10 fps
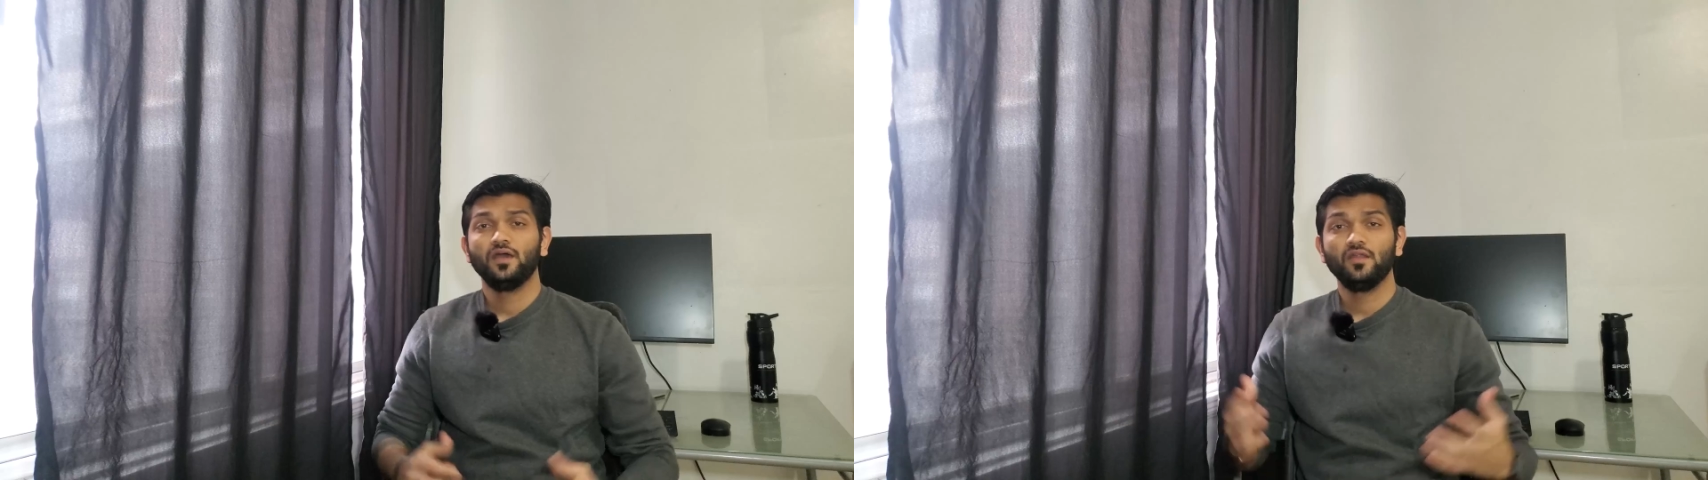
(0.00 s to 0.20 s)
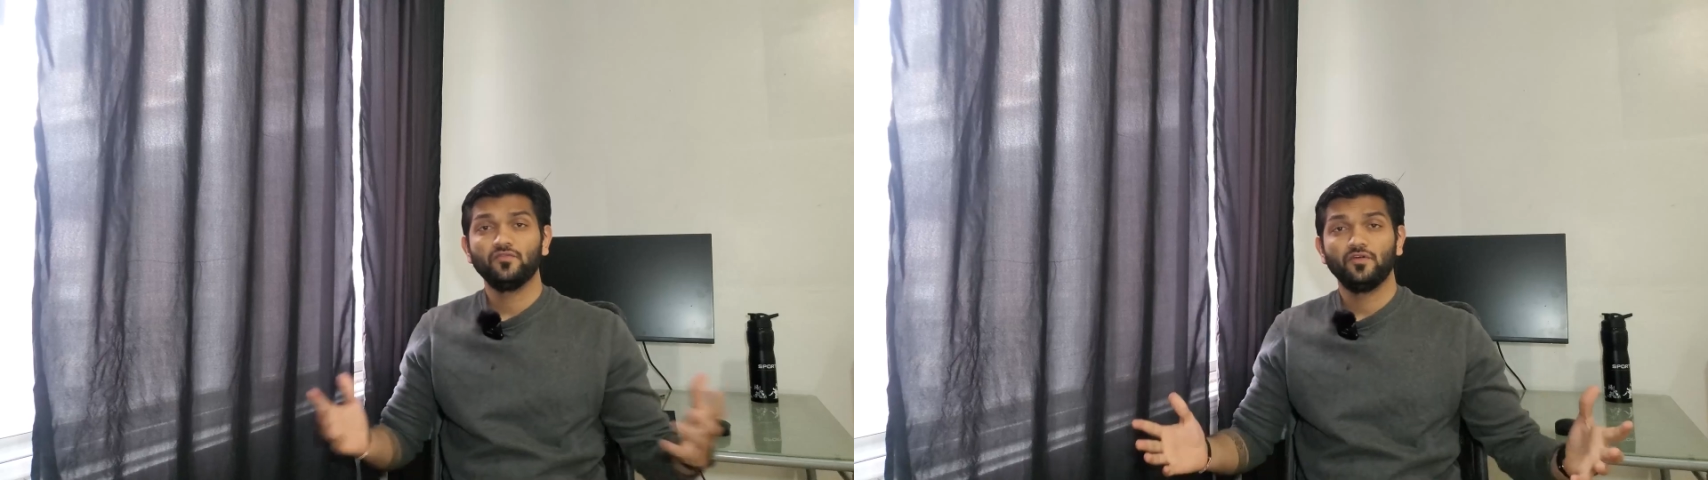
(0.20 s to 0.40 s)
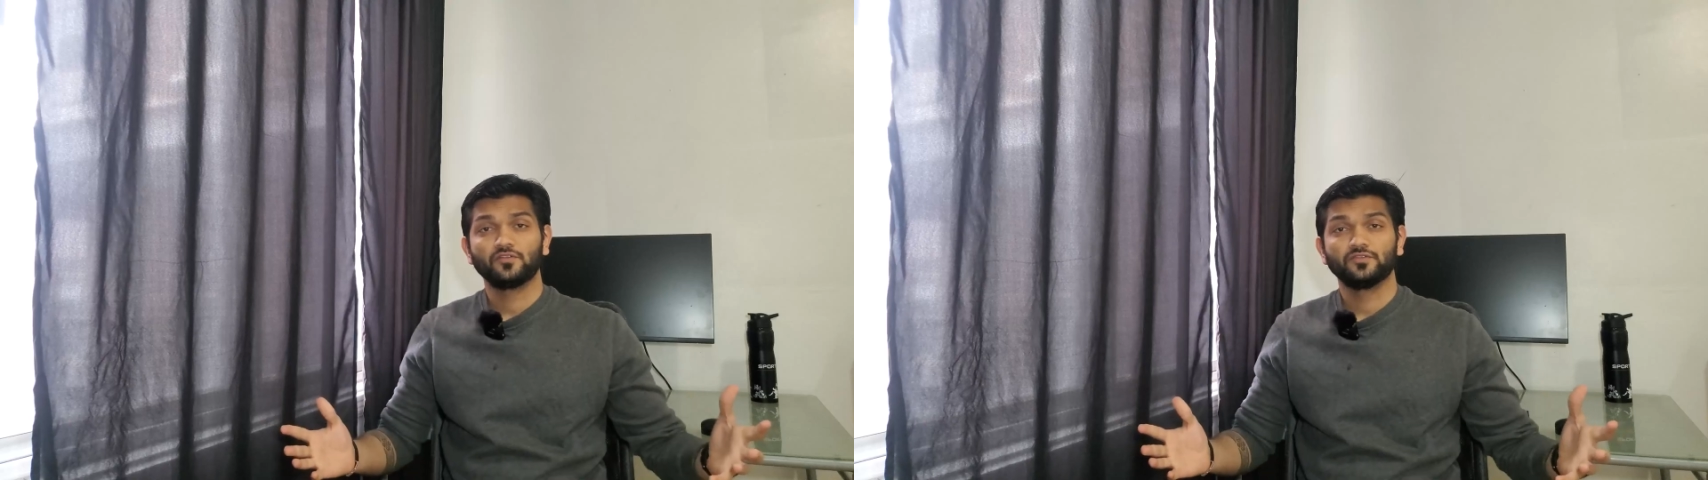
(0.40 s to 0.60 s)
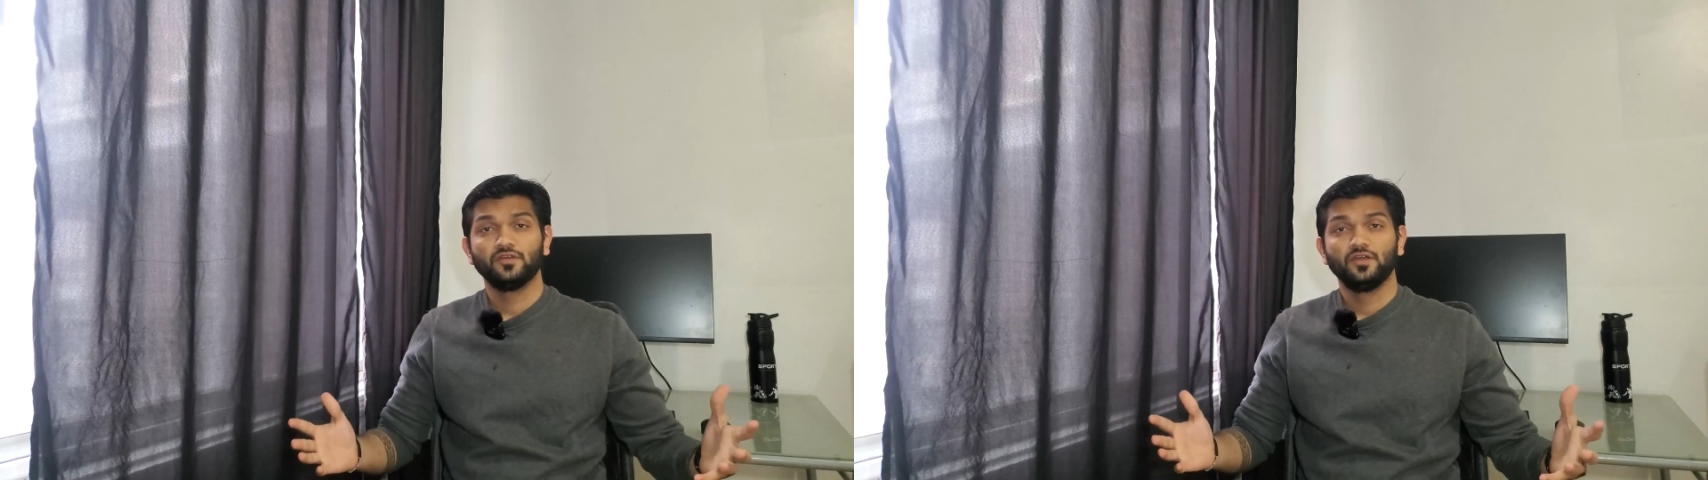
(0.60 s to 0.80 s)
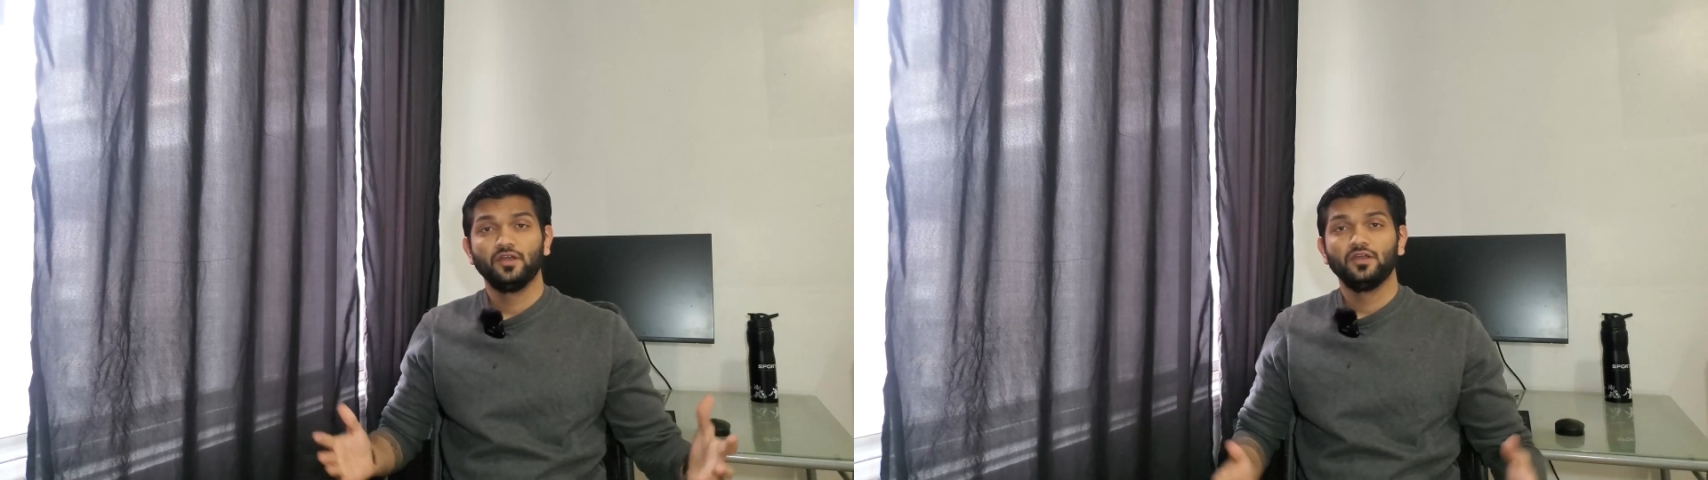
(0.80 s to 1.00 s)
Hello, folks.
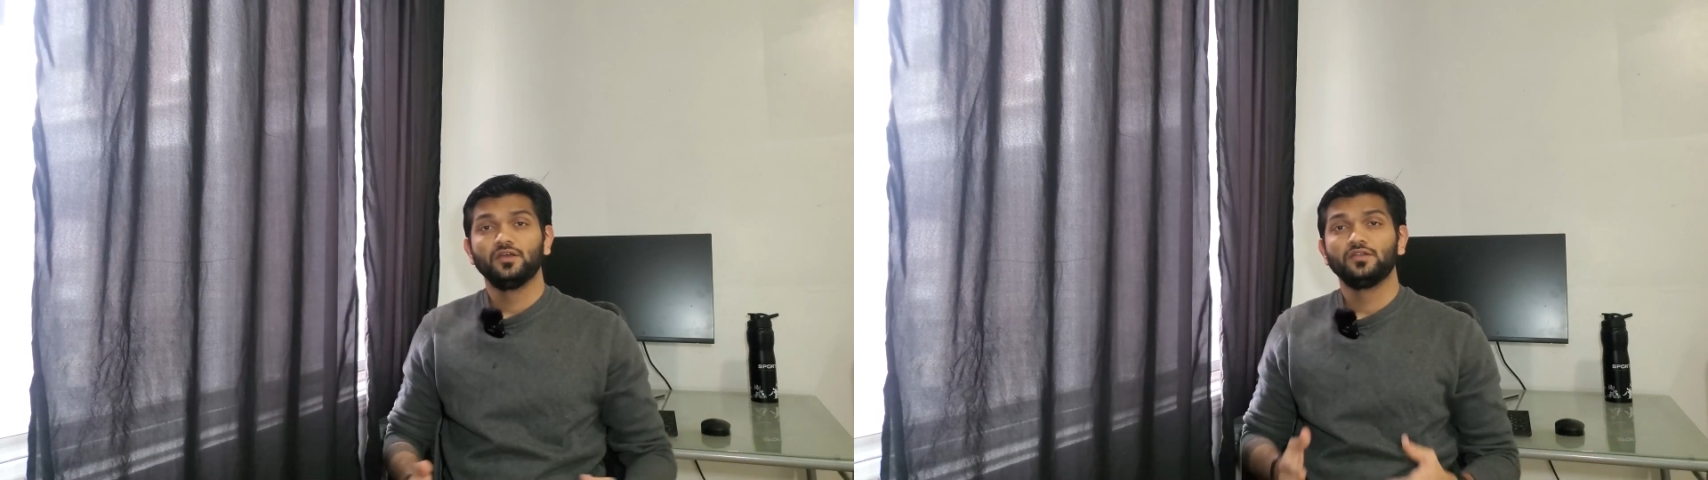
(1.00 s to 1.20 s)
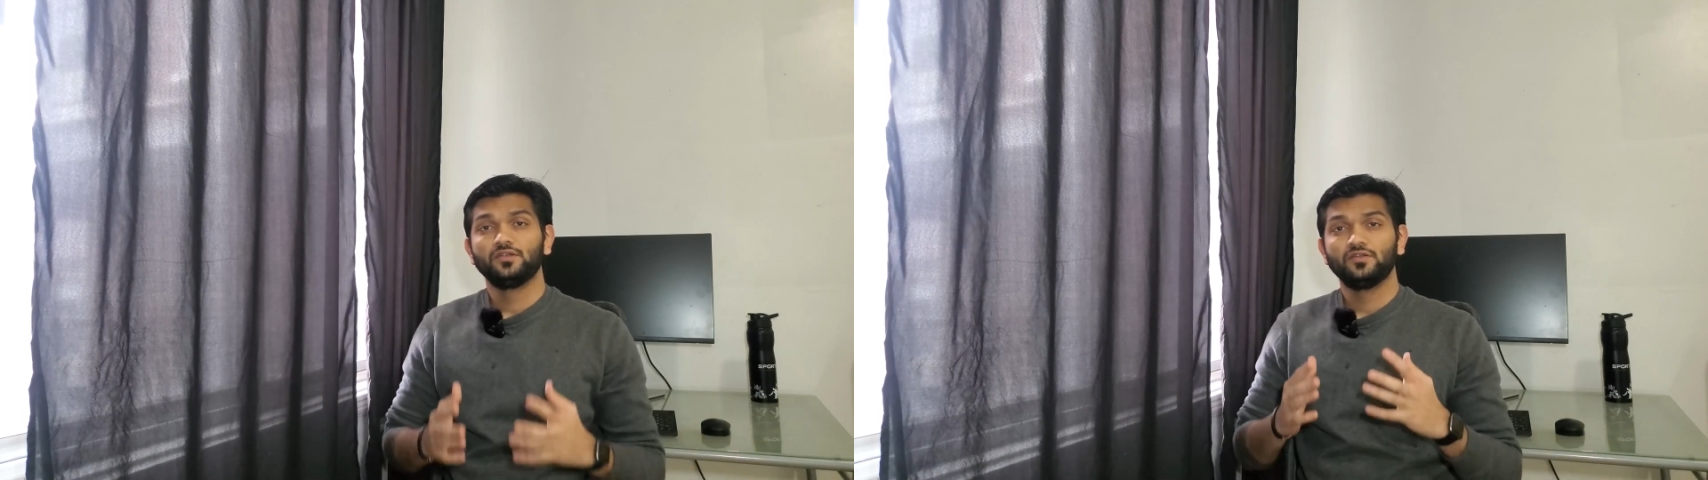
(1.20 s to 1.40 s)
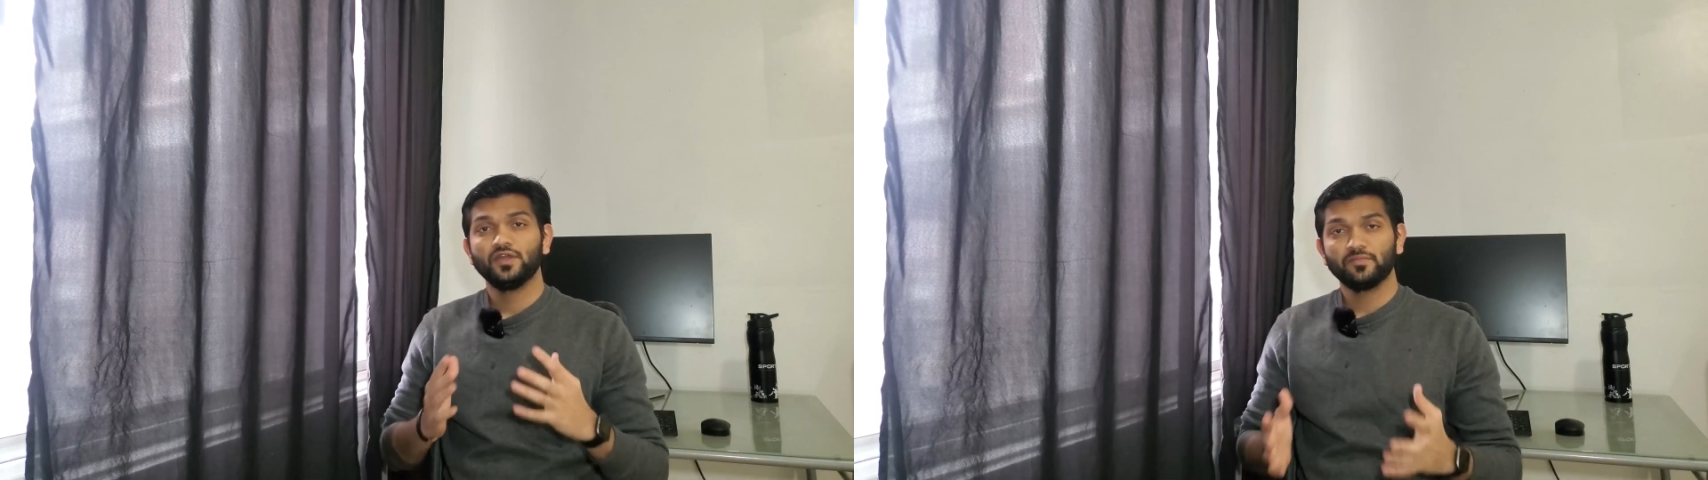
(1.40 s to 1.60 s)
Today,